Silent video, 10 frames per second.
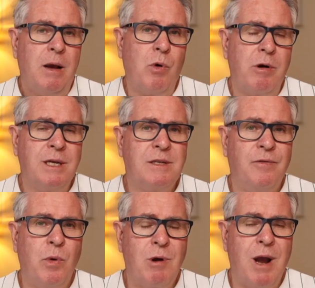Whereas
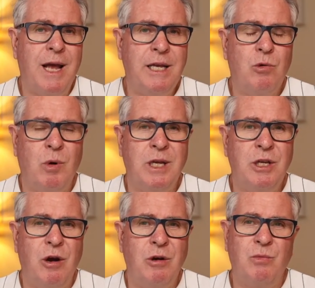if we were unequally
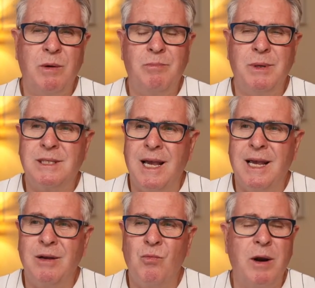yoked,
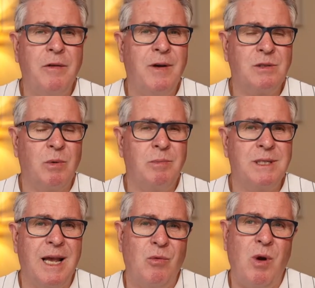one of us would be
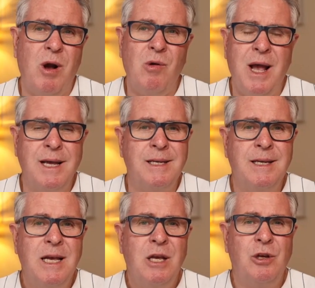saying, well,
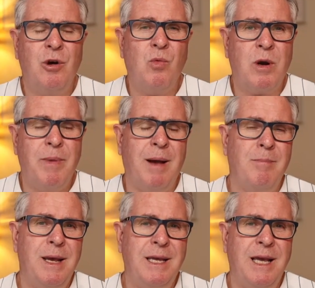hey, what
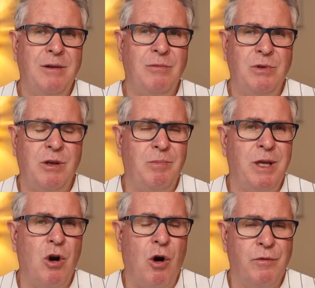about me? And there'll be
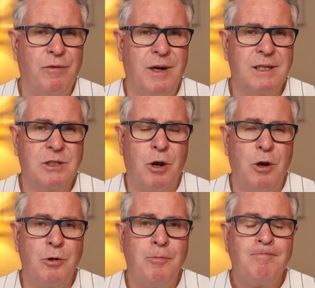conflict.
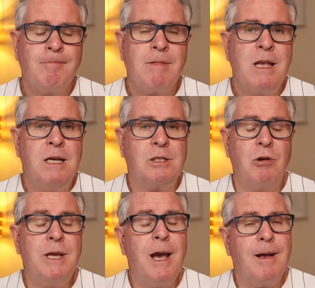So
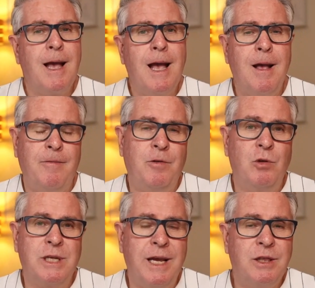yeah, if
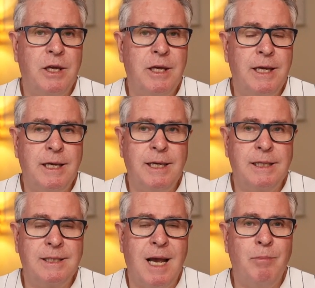you take the
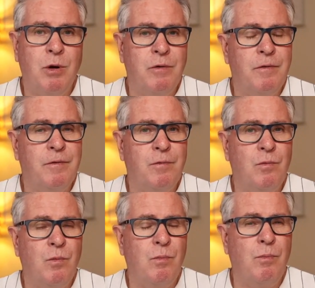example of
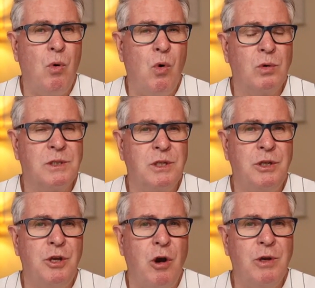Paul's
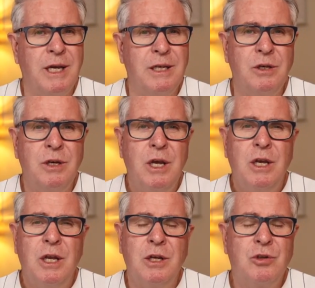yoke in
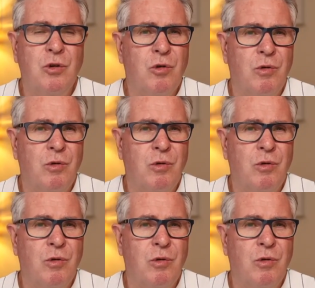2